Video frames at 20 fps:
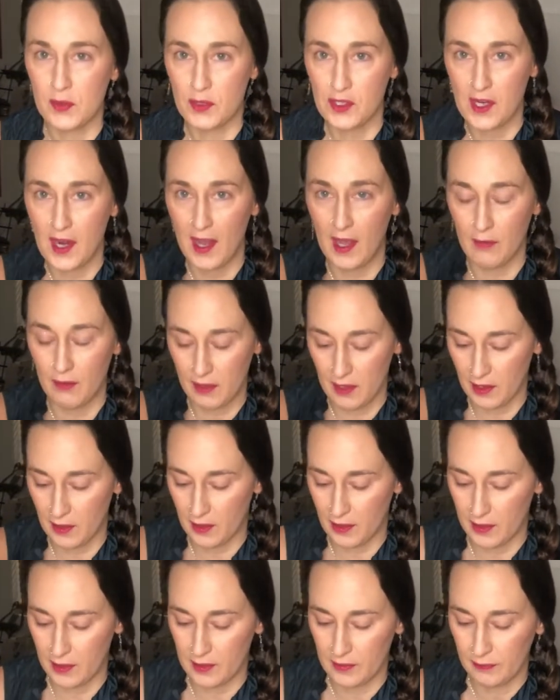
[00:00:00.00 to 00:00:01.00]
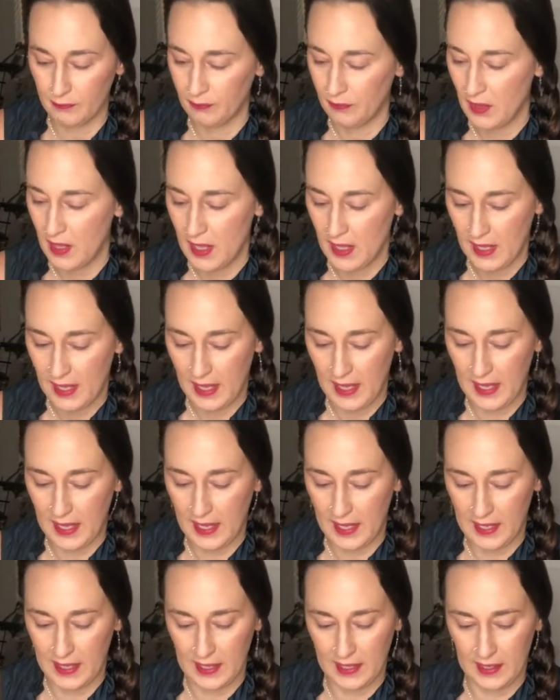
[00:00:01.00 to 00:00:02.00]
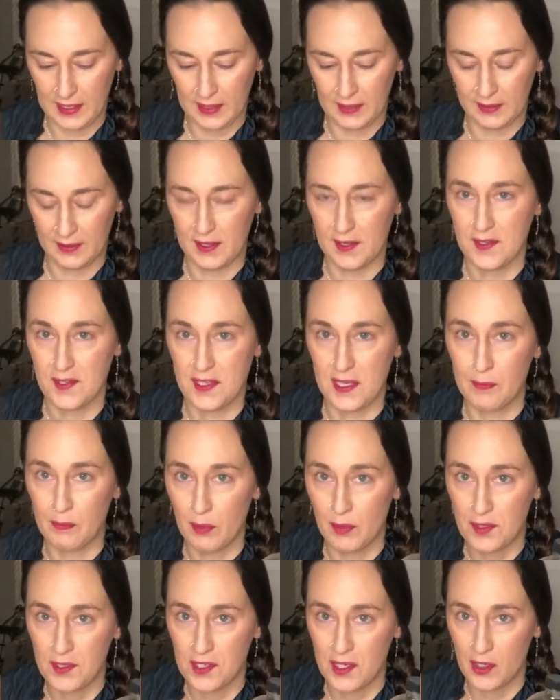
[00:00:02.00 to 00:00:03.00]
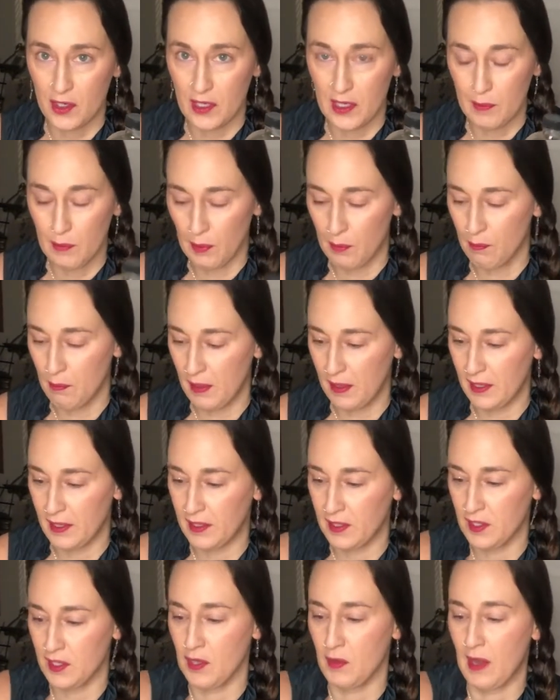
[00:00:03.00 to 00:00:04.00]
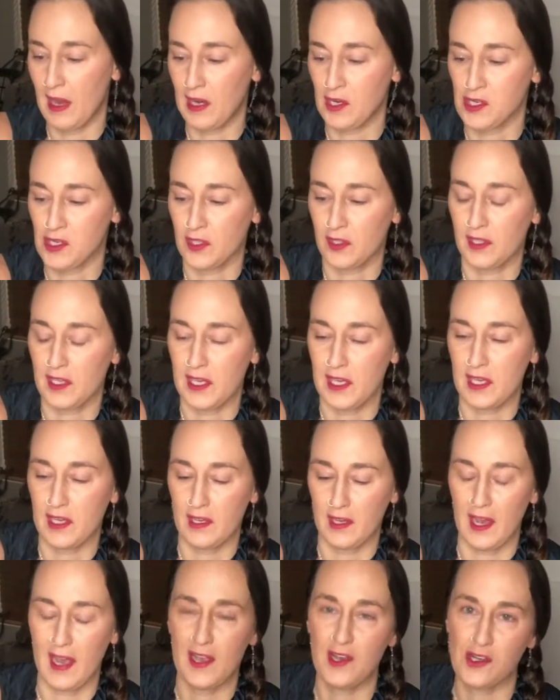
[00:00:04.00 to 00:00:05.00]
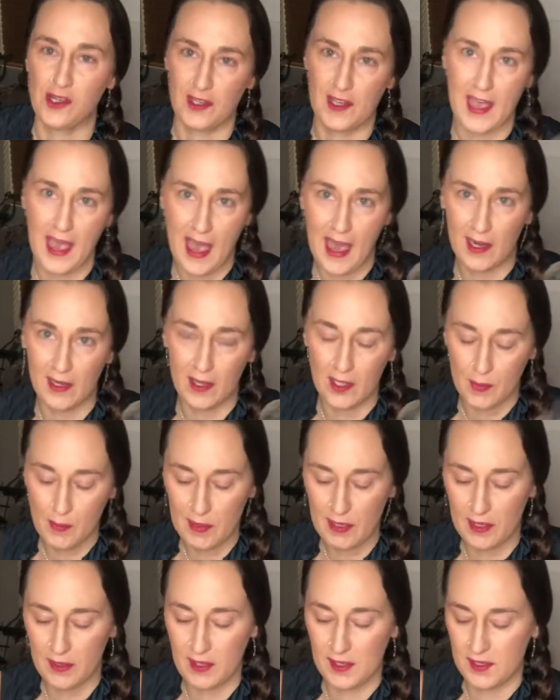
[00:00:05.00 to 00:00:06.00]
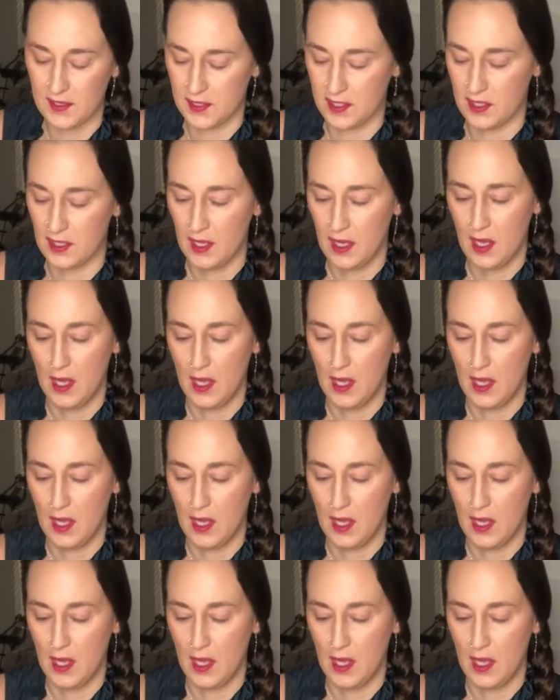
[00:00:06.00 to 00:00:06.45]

which I have here, and simple syrup, but you actually, I usually add a little bit of this,